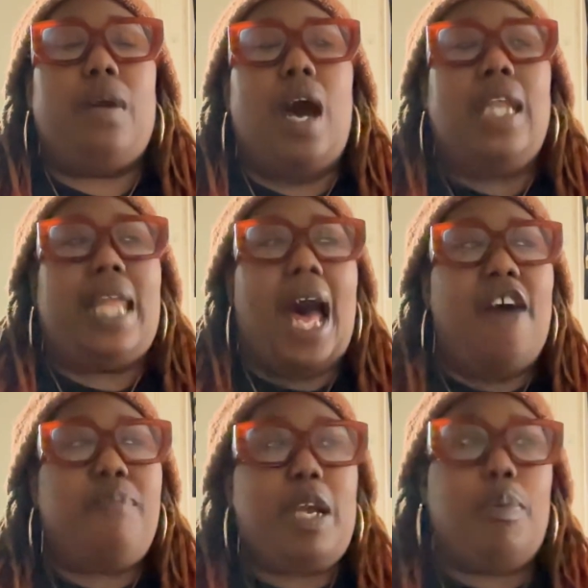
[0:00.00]
a lot
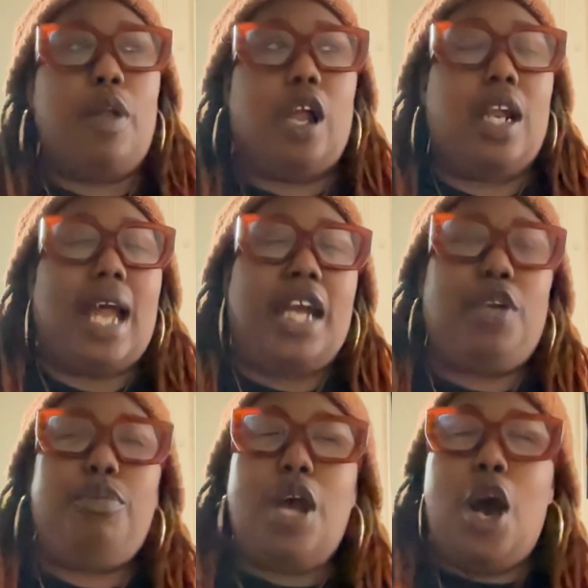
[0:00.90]
of people are like,
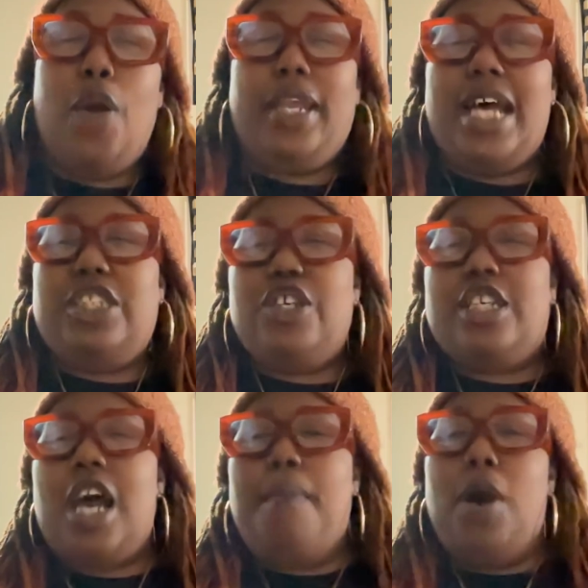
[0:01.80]
let your
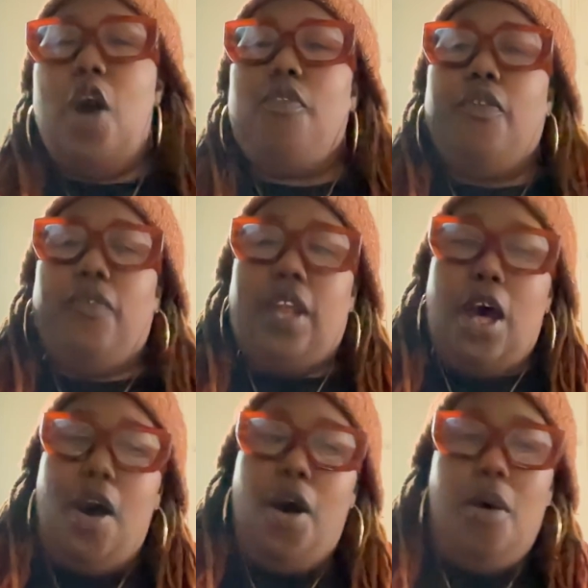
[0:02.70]
cup
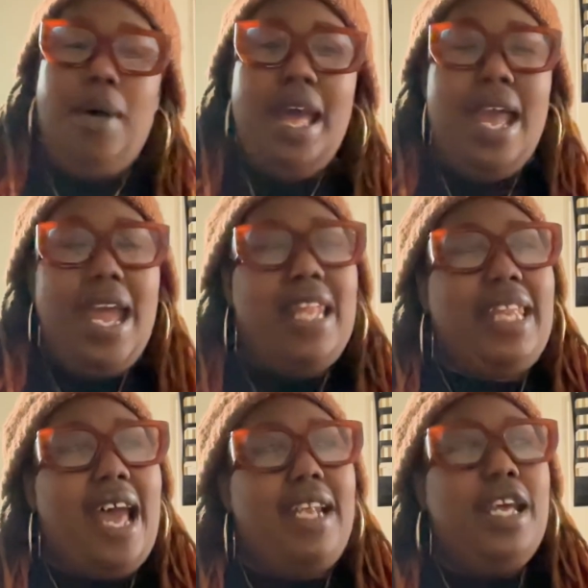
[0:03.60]
overflow, and
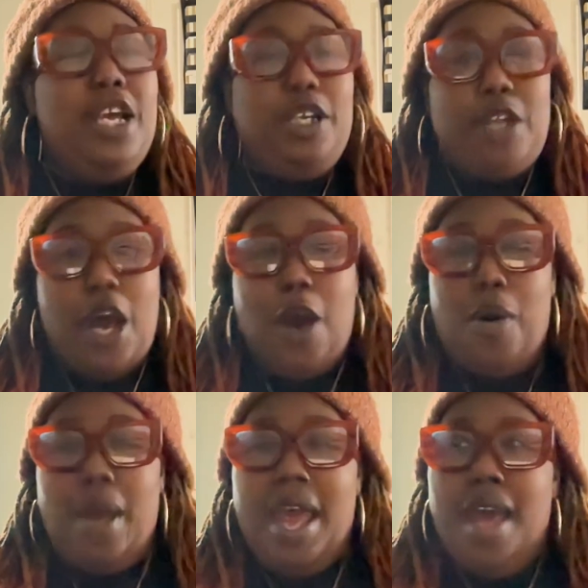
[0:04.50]
let,
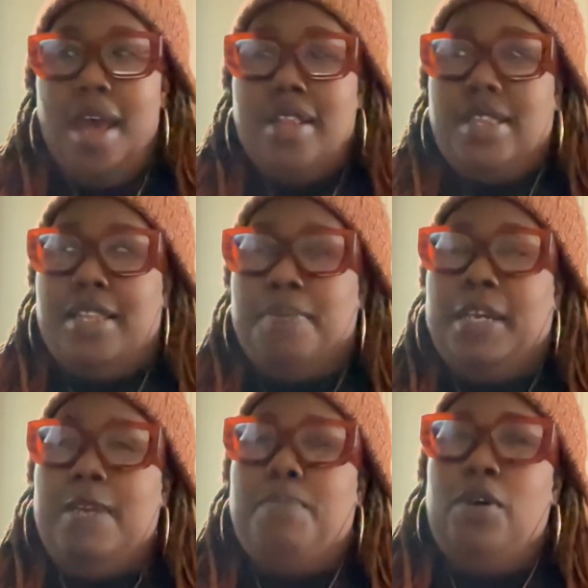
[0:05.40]
the
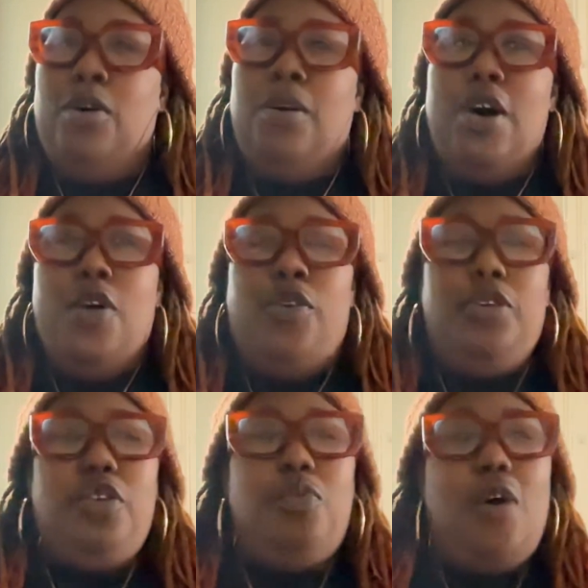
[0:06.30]
people who
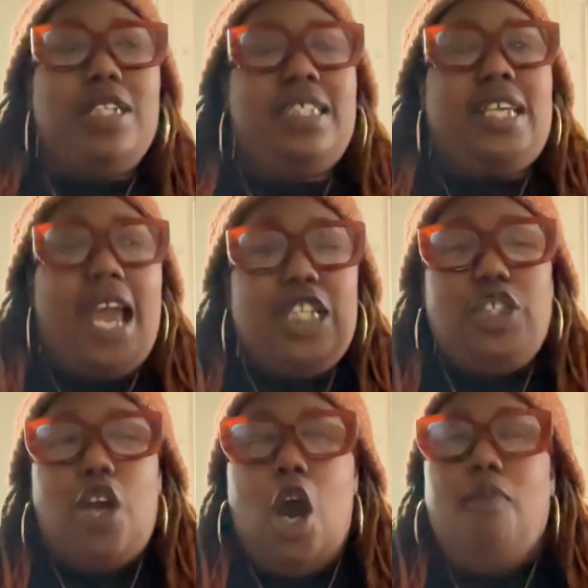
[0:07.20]
you want to catch
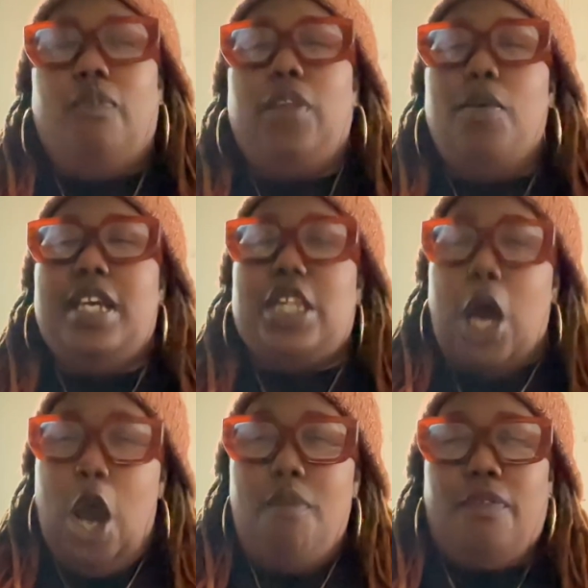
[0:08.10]
your overflow get
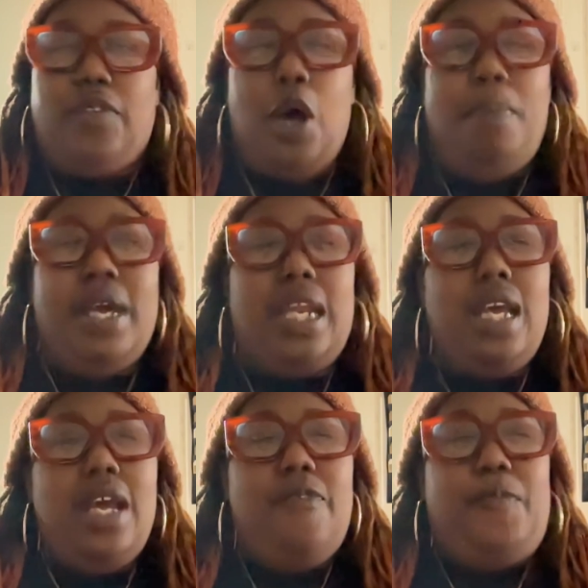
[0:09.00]
the overflow, but
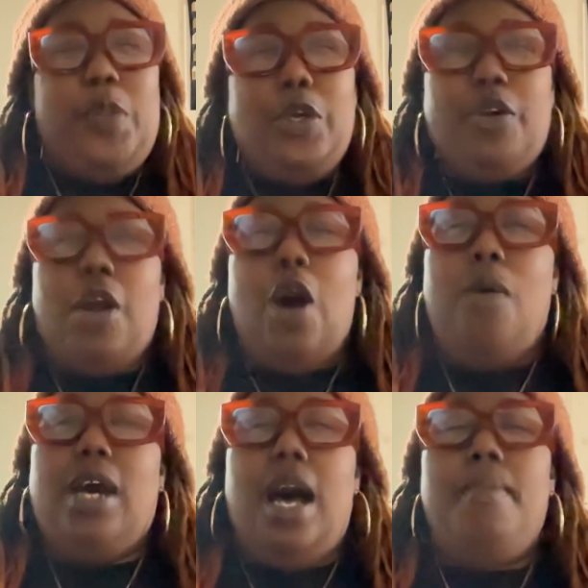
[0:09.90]
fill your
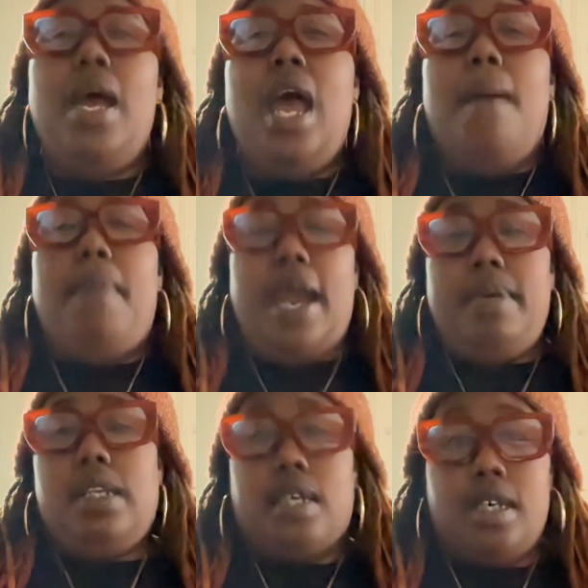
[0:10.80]
own cup.
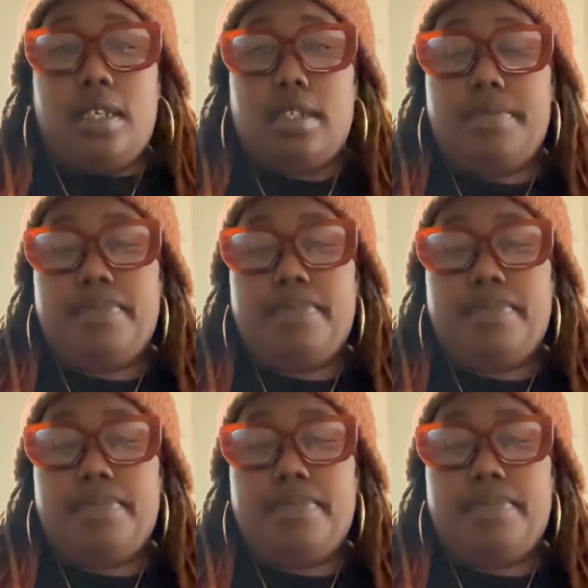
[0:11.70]
Baby, look,